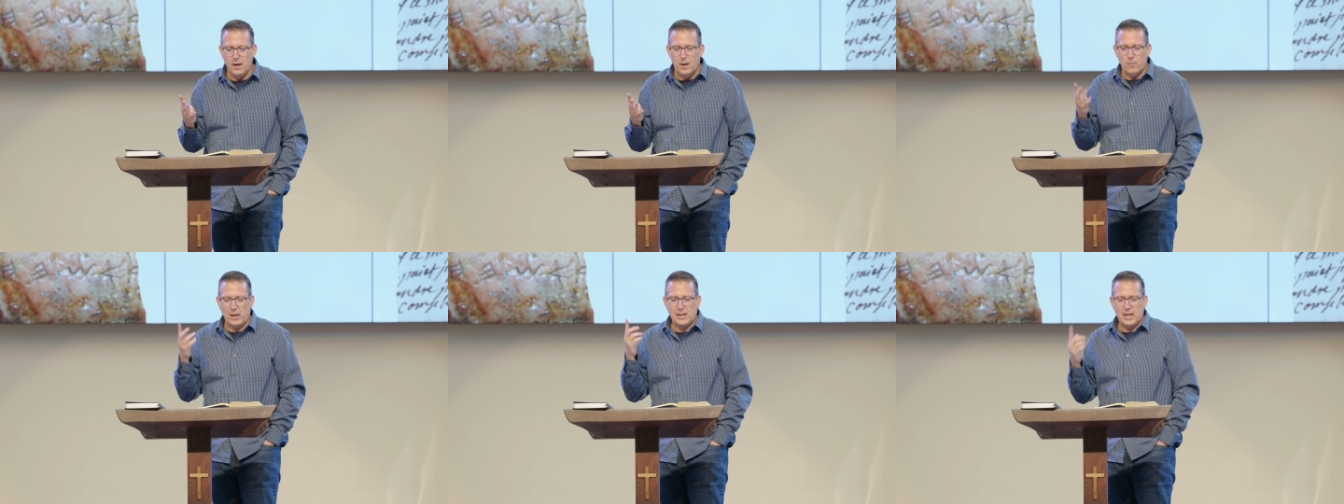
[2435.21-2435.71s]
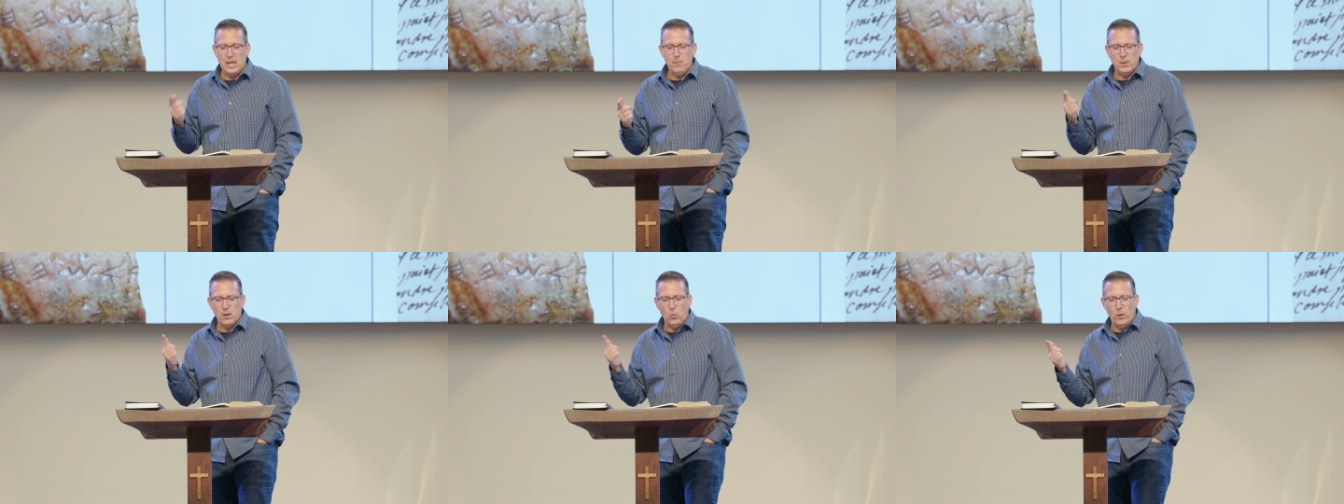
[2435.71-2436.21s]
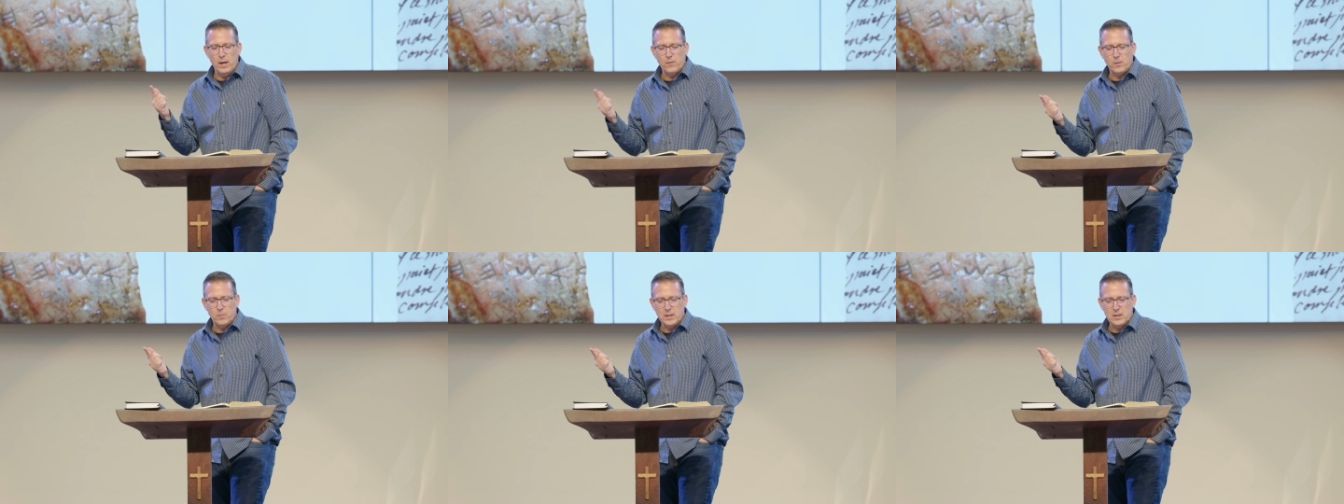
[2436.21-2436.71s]
By keeping away
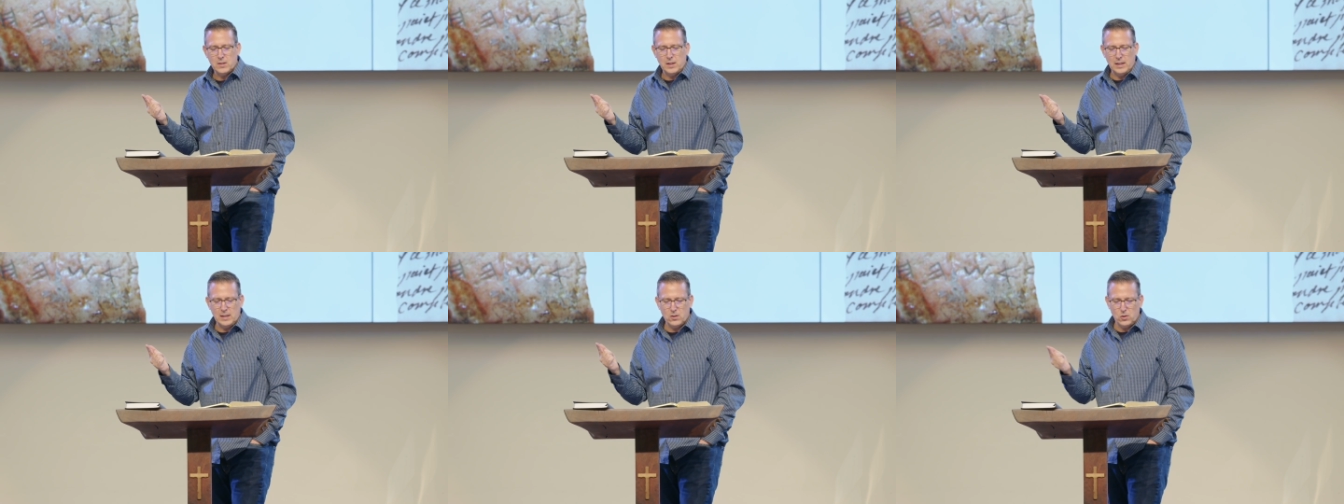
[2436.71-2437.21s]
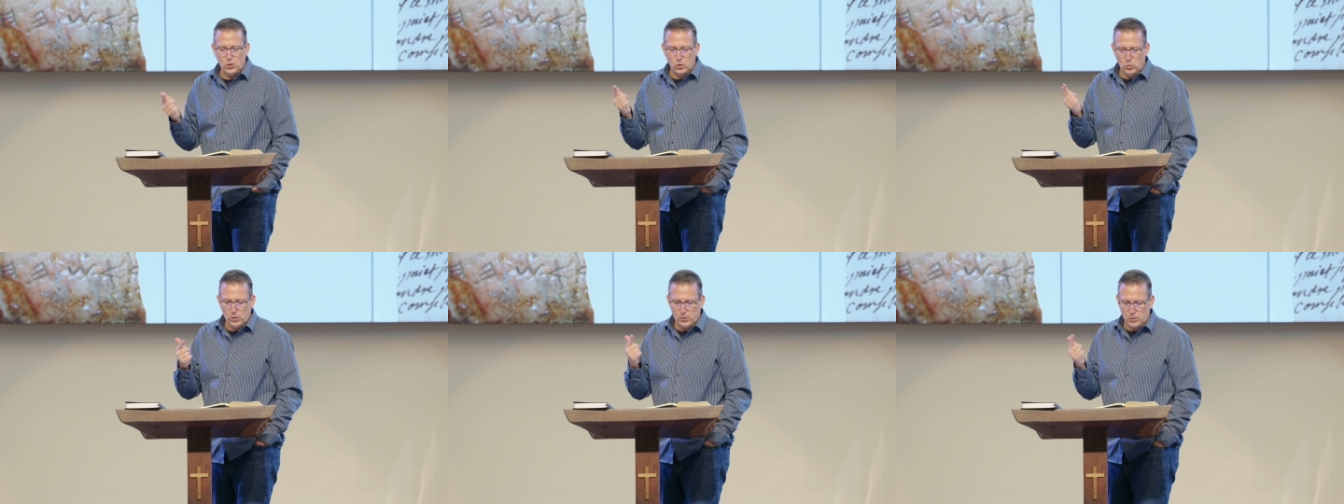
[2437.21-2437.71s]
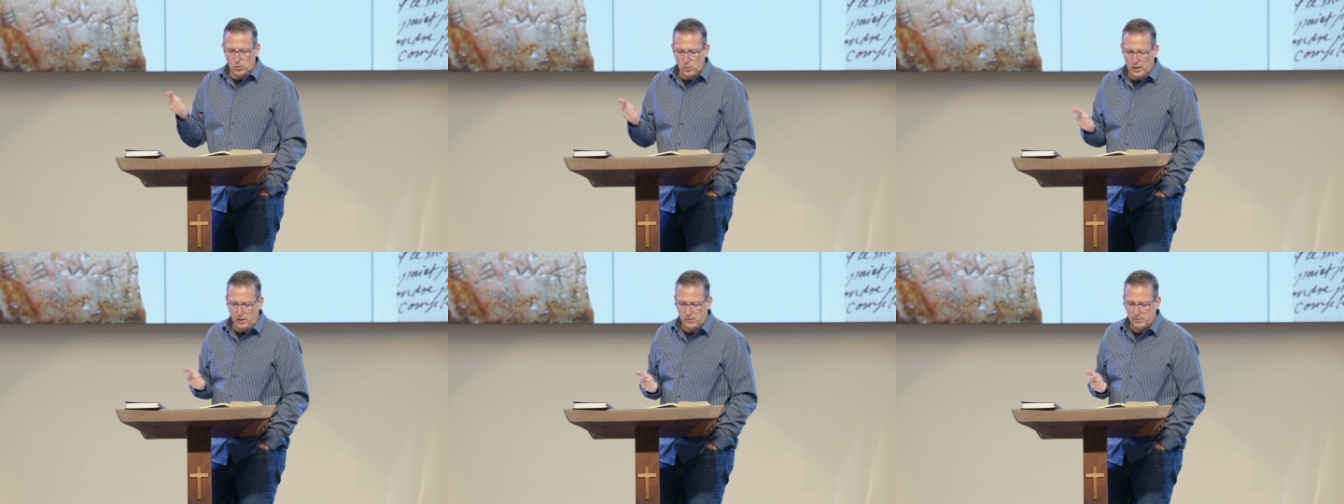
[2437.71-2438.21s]
from these things, you will do well.